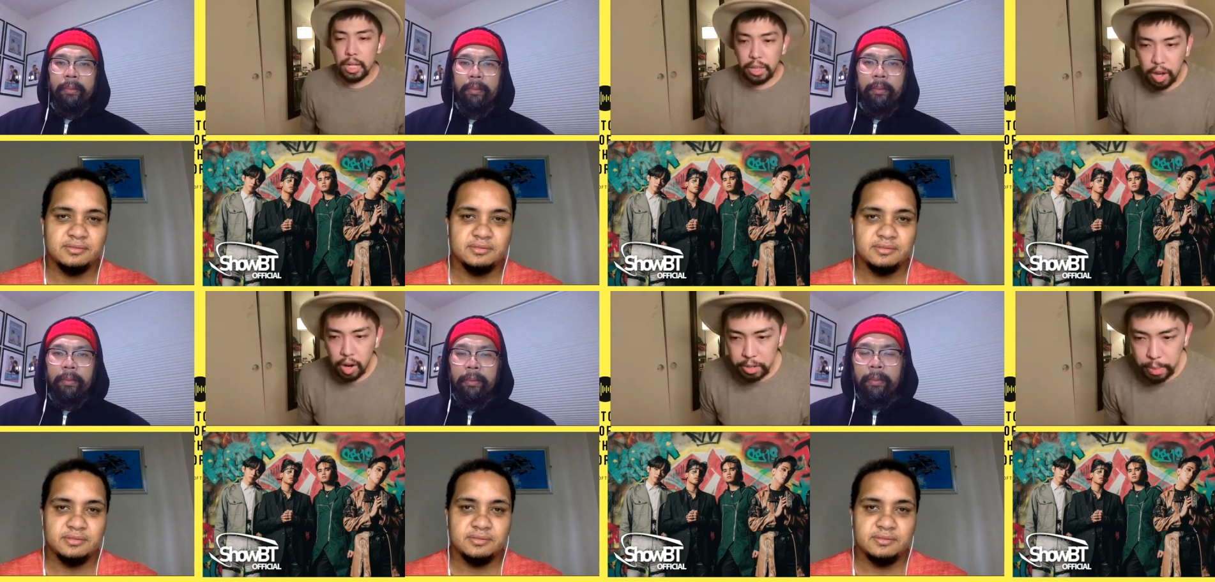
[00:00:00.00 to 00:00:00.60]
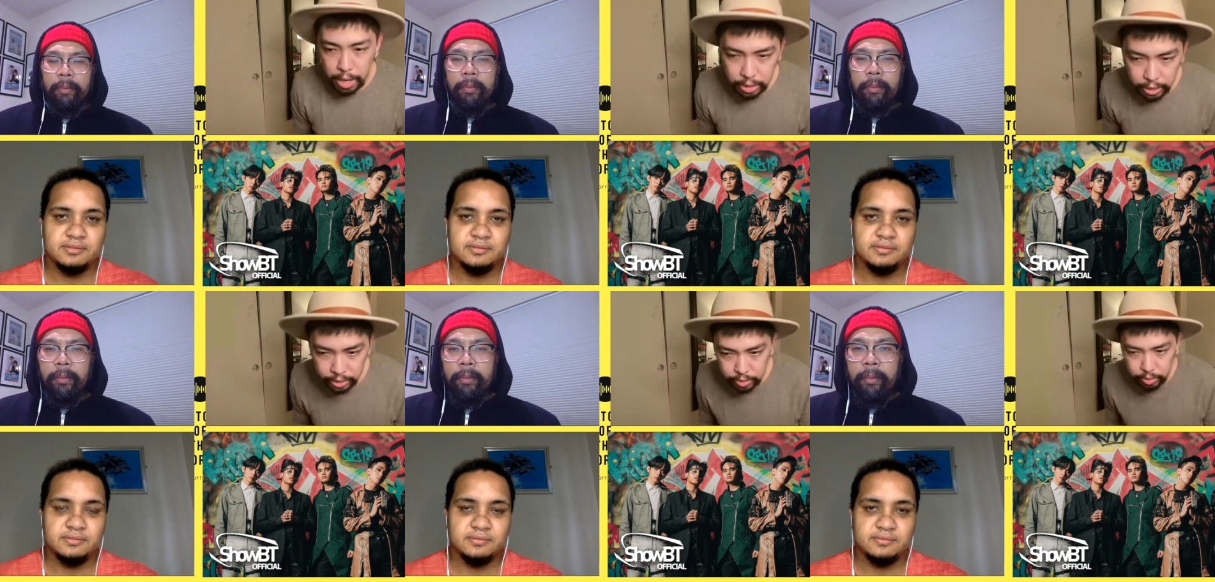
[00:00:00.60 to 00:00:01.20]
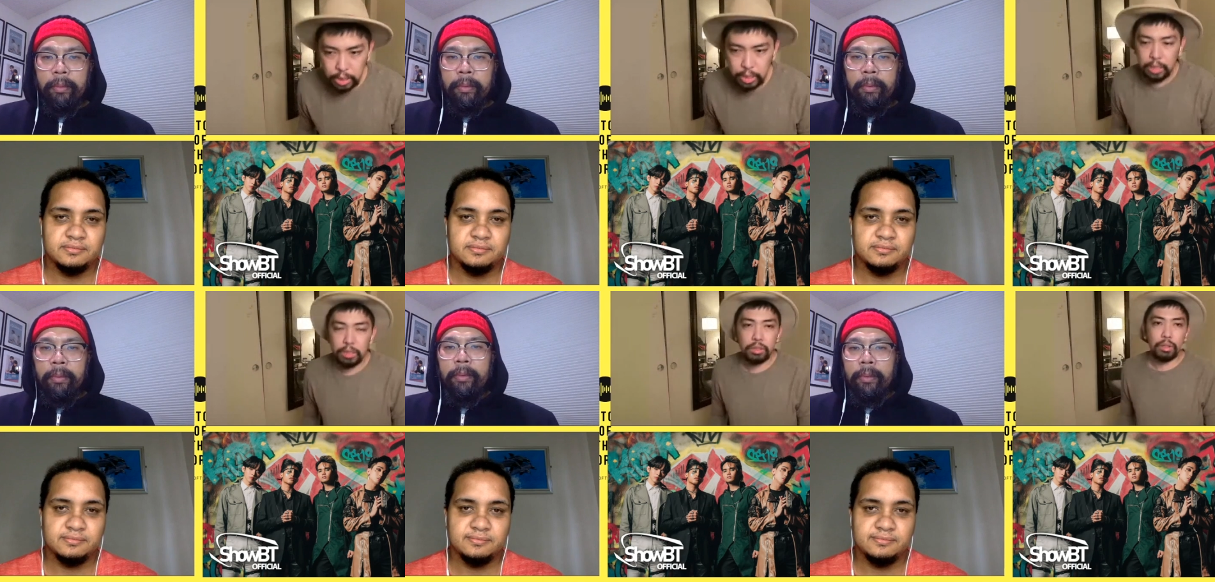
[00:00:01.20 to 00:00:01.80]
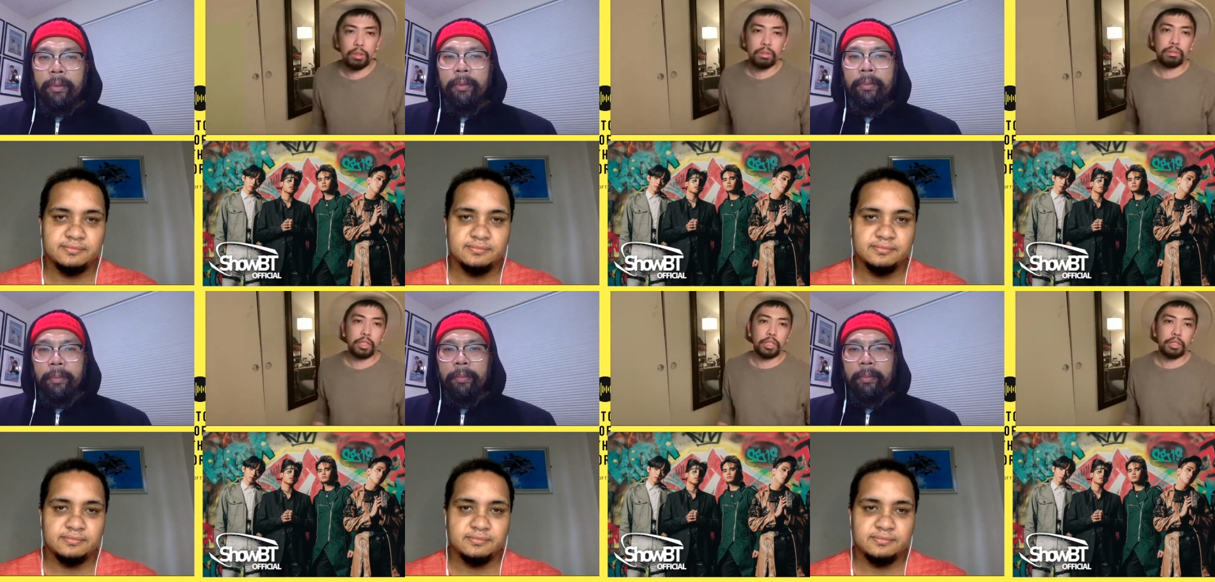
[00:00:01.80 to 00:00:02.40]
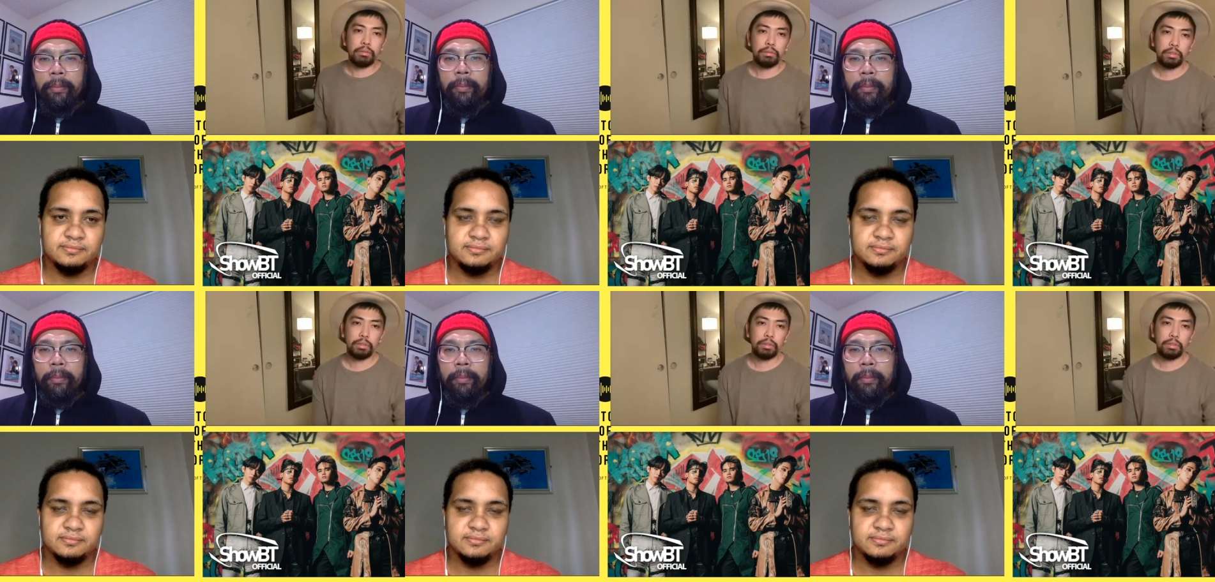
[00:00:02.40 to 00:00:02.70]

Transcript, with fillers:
Speaker 1: They are the pioneers. So you know,